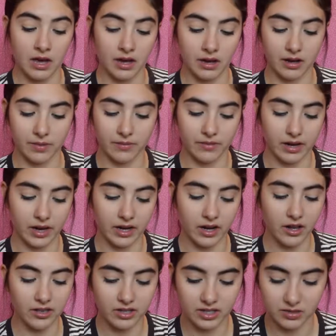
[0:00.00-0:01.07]
Um, I
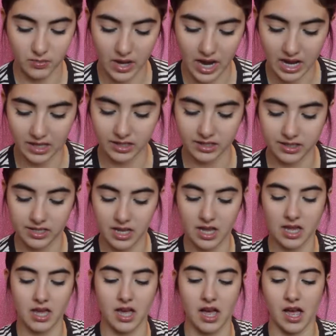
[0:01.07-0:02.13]
got these pants
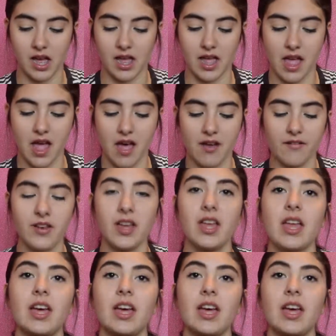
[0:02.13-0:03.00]
I have